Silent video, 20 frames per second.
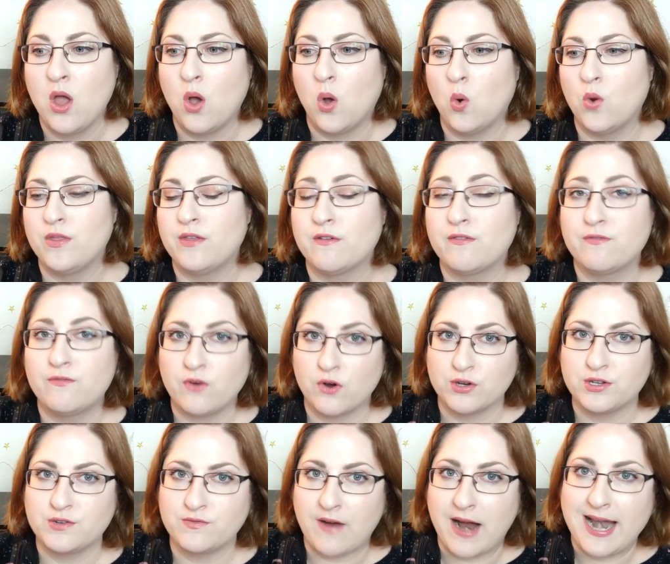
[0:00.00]
or the
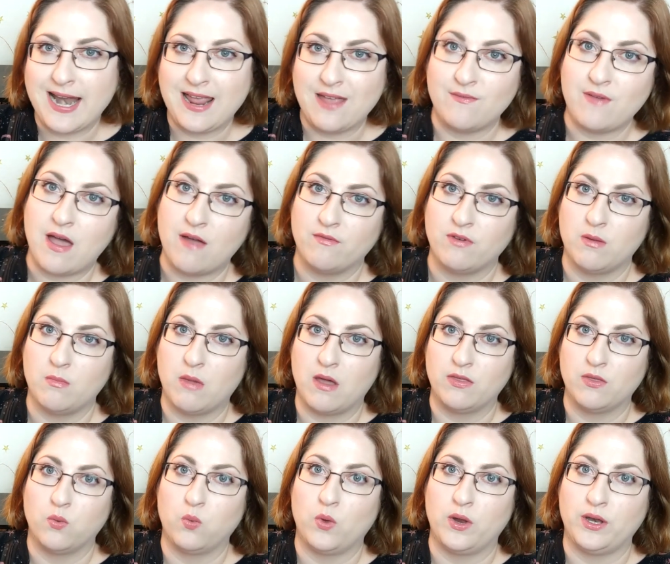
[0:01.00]
first Friday of every
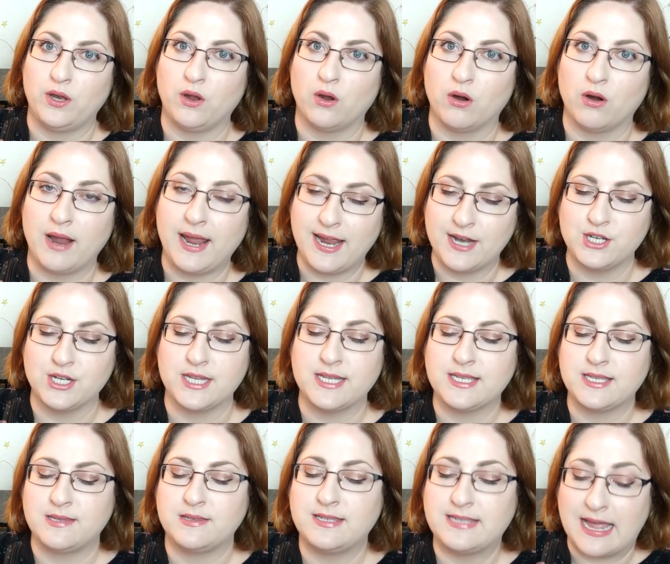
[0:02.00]
month when your agent
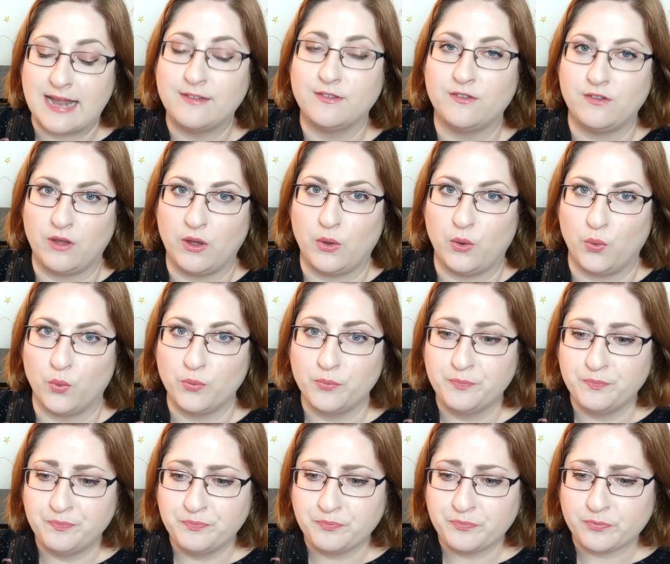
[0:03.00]
sends you
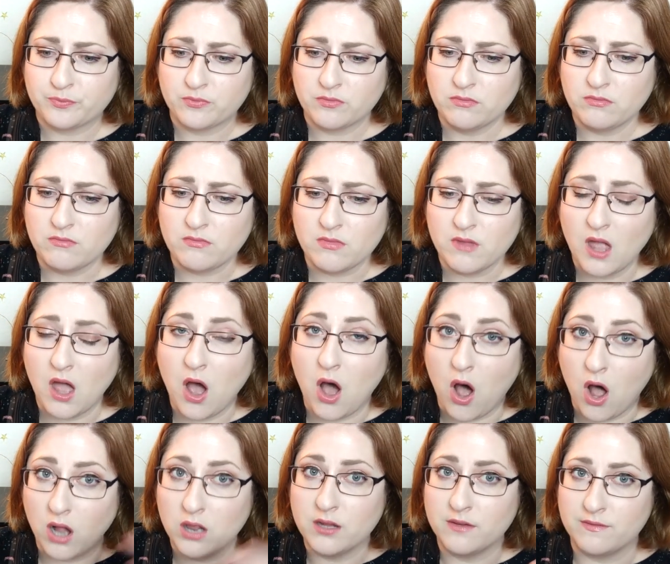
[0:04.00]

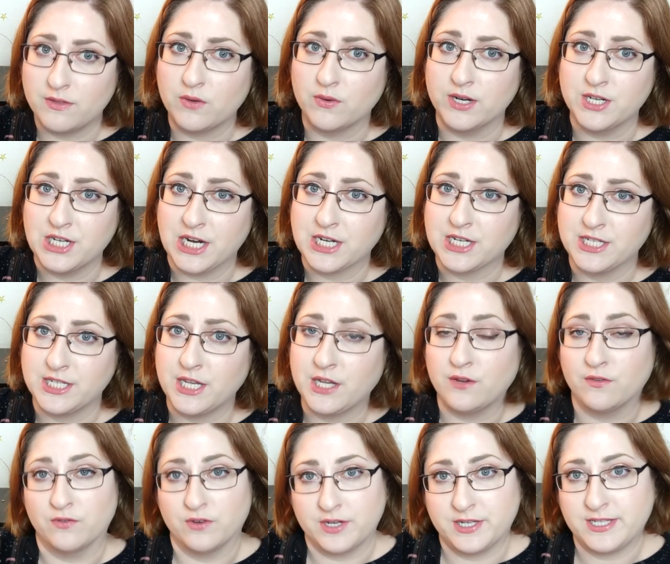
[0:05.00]
all of the rejections that
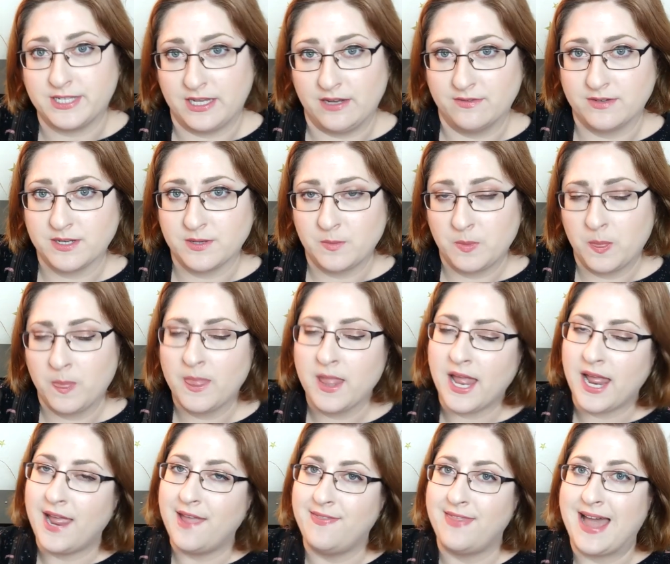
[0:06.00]
you've received
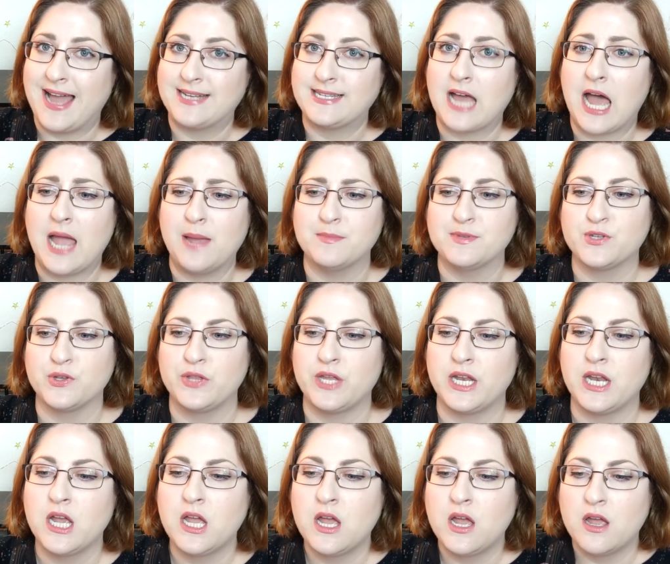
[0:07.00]
in that time, so
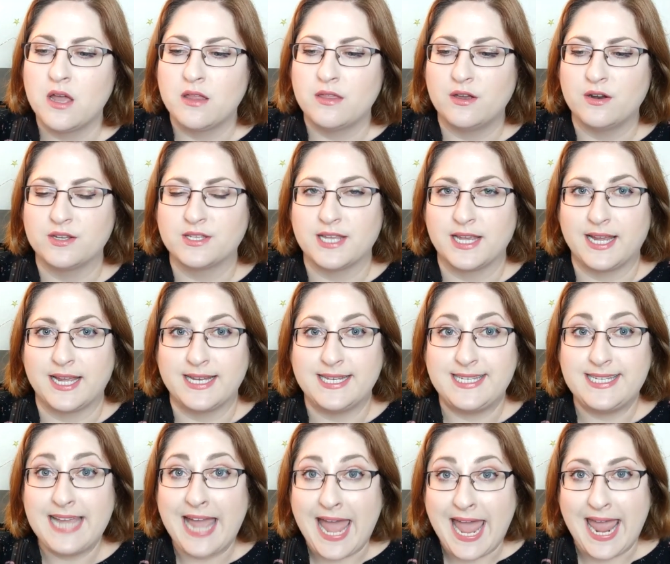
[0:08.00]
that there's like a
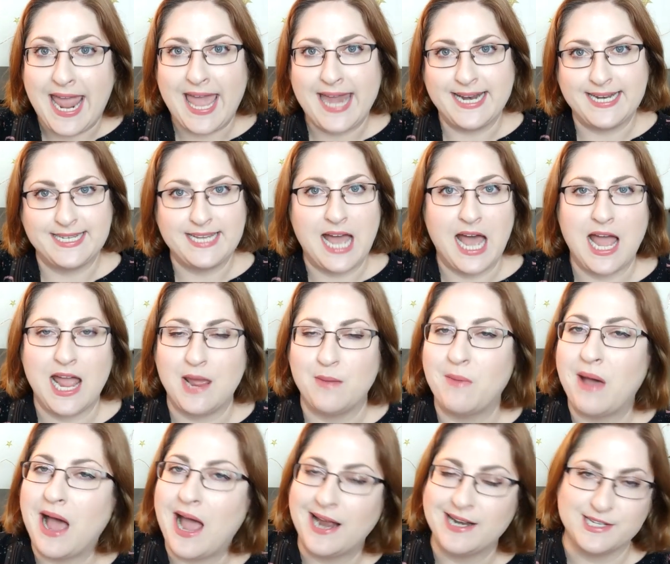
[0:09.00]
day and a
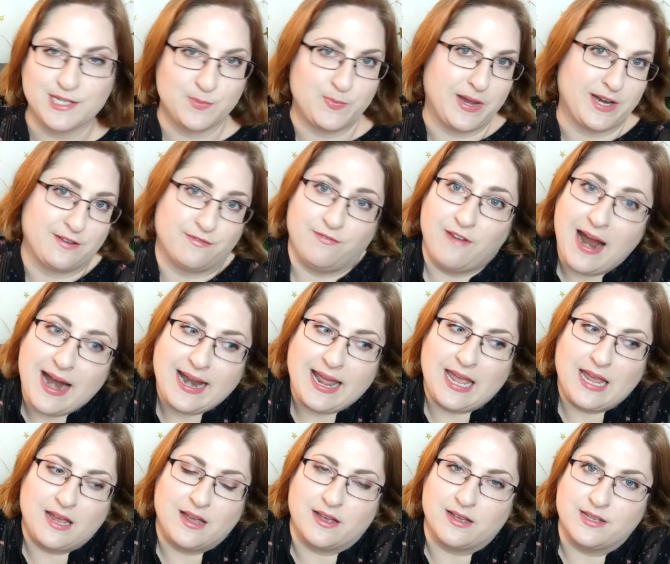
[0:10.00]
time. I just picked
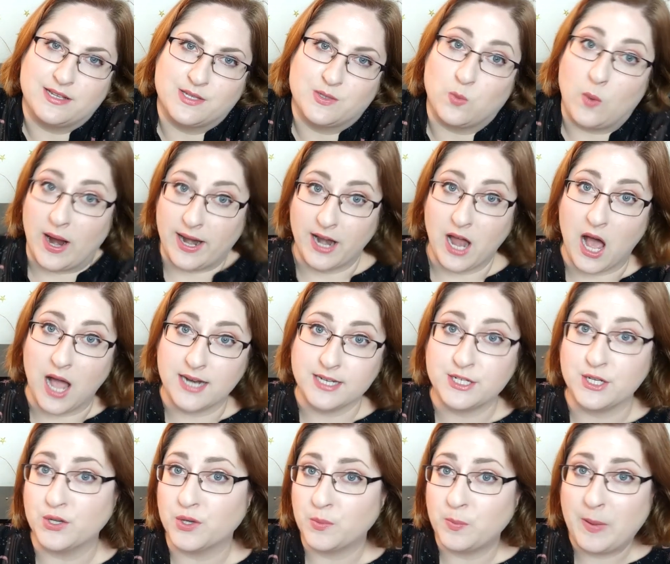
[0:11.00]
Friday because why not?
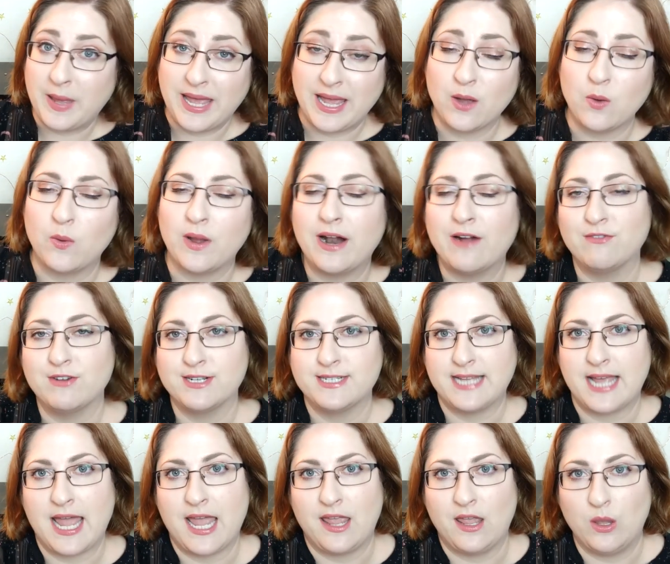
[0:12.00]
You could pick whatever
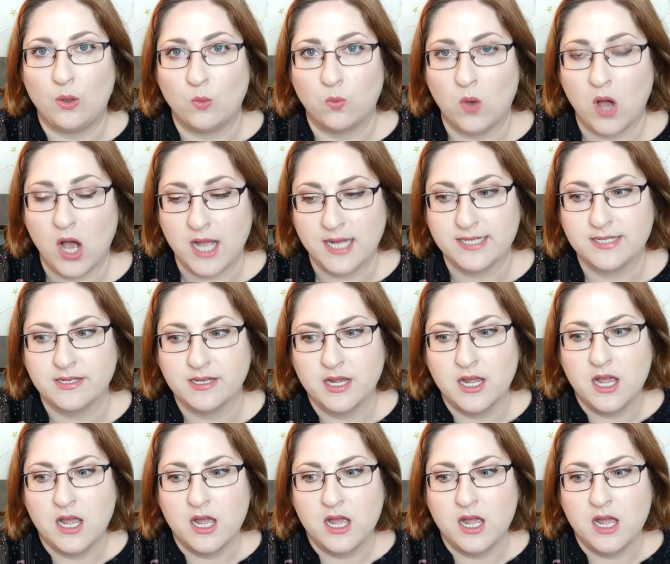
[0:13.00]
day you want,